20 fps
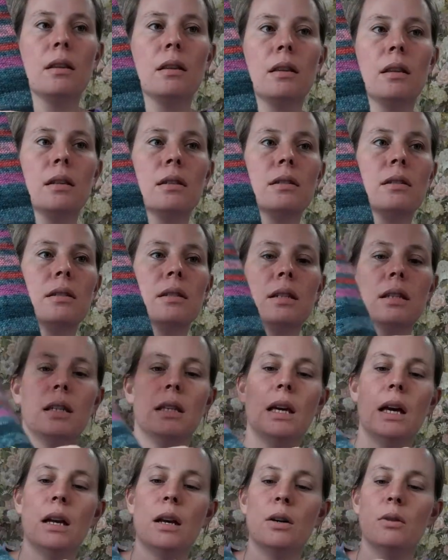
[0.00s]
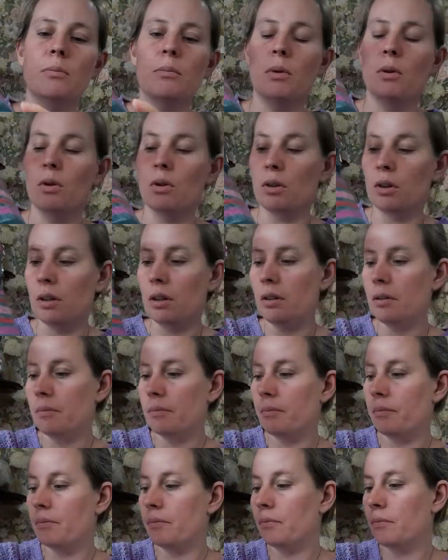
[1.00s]
This yellow marker
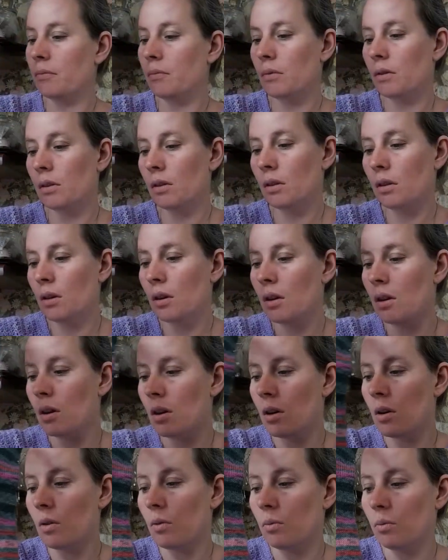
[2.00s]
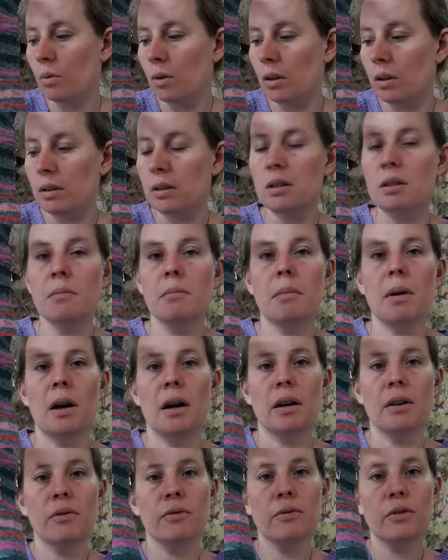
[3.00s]
was
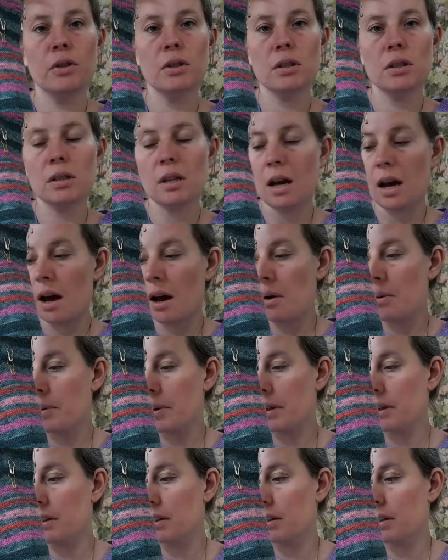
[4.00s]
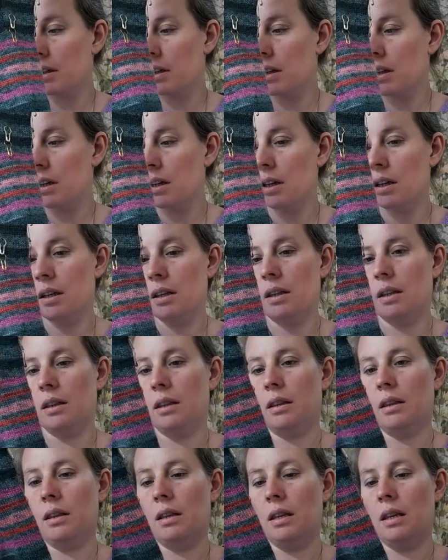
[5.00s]
my first hour.
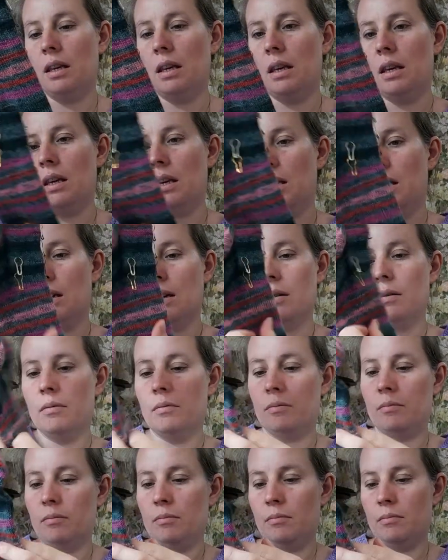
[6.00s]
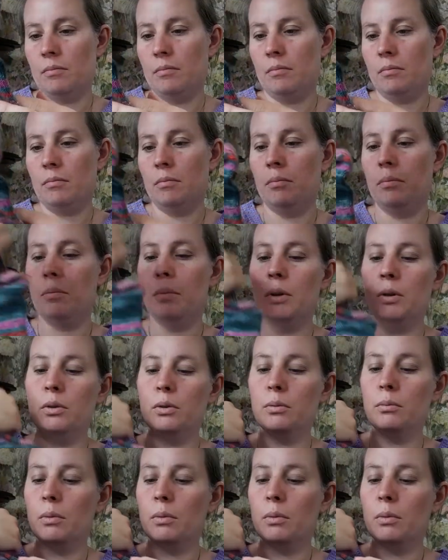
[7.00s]
The blue